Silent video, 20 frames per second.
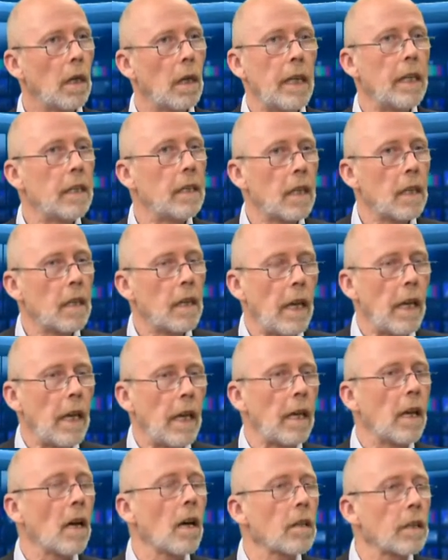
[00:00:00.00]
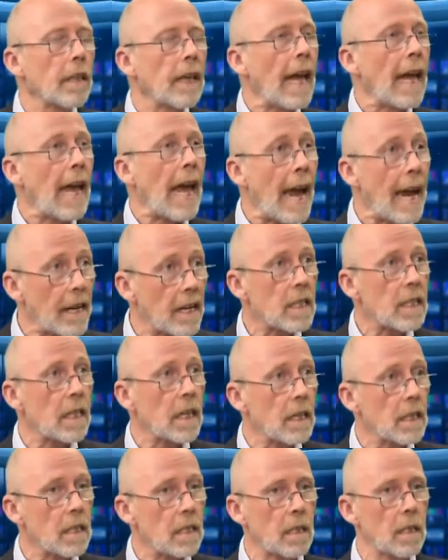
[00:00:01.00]
he can't get
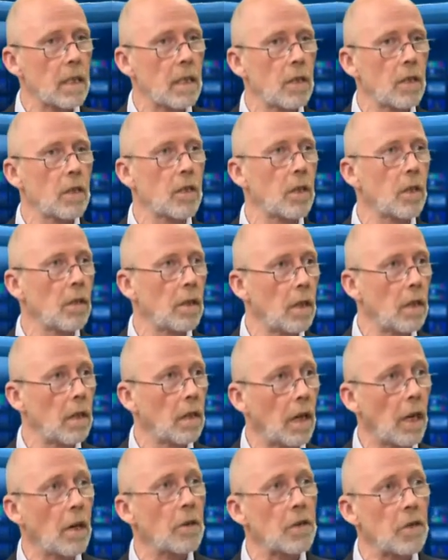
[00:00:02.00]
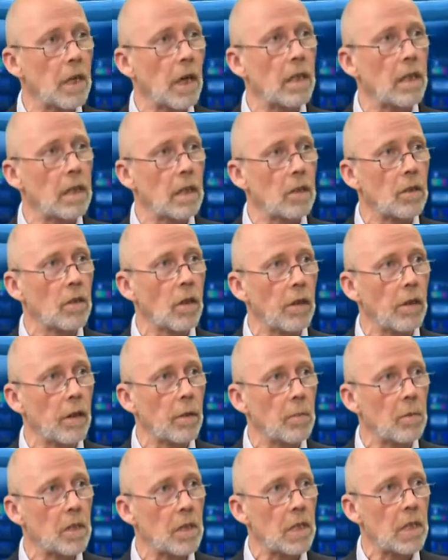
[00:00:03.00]
access to the negotiating
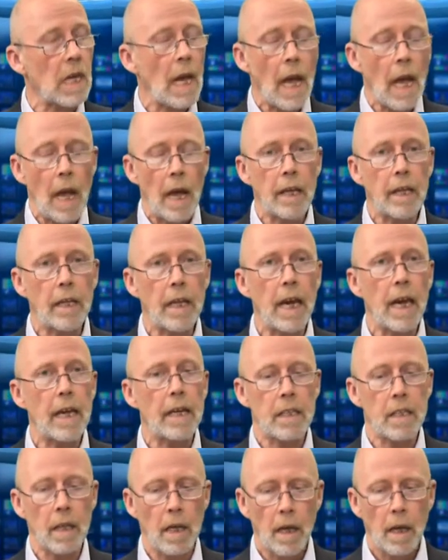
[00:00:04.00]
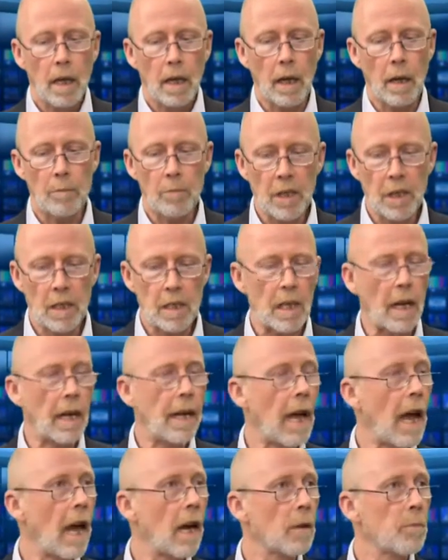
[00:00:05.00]
documents, and yet companies
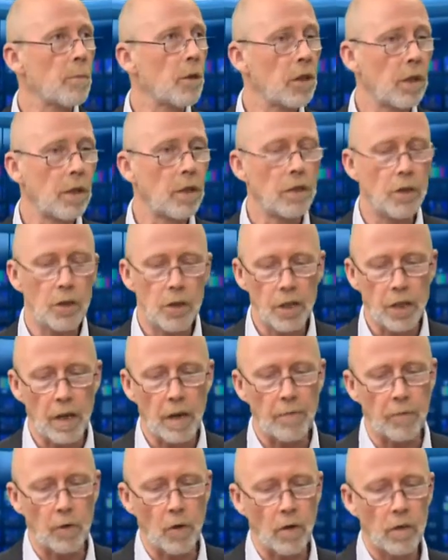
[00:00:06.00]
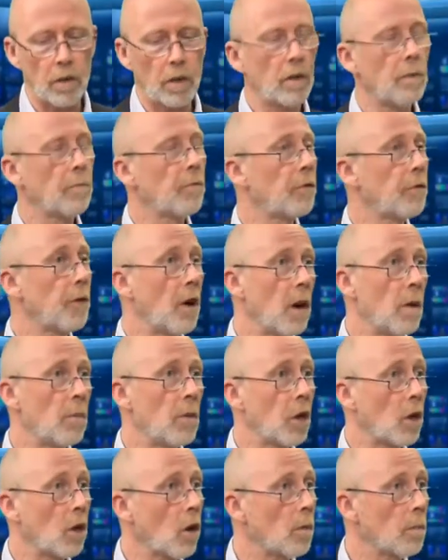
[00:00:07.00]
like Halliburton, Chevron,
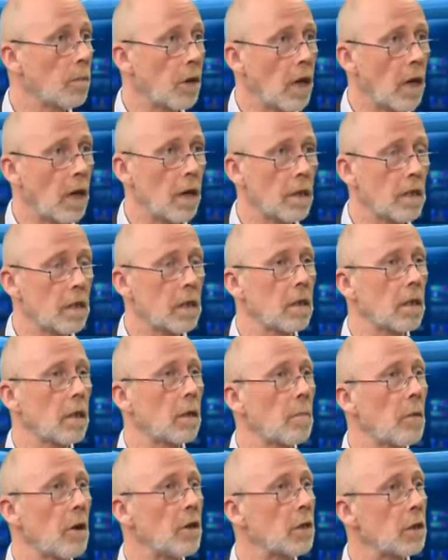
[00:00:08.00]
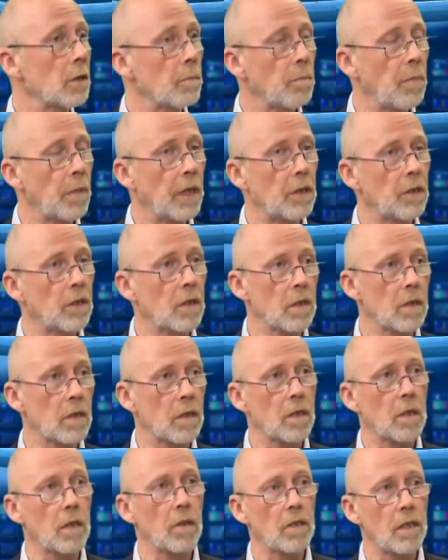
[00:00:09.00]
Pharma, Comcast and the Motion Pictures
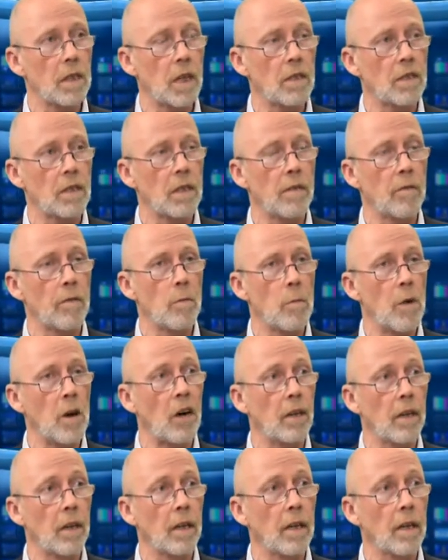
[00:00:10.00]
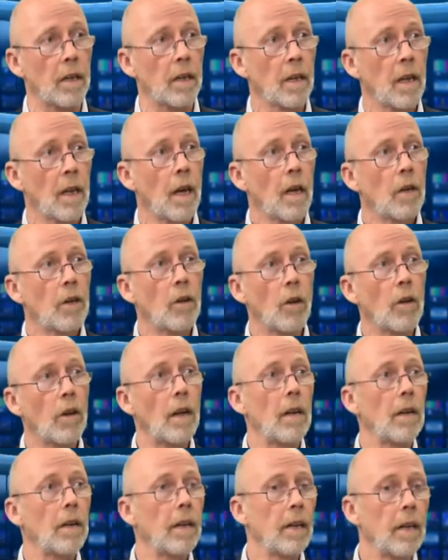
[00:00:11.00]
Association of America not
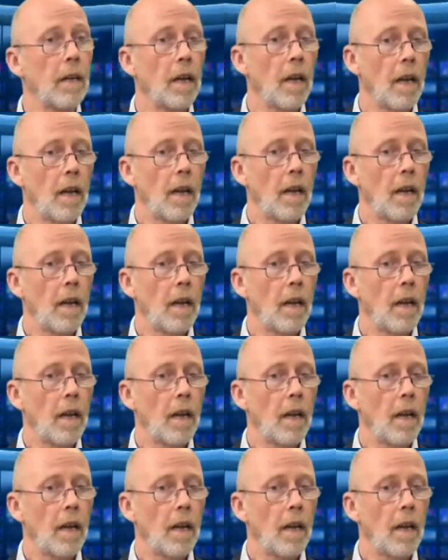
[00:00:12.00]
only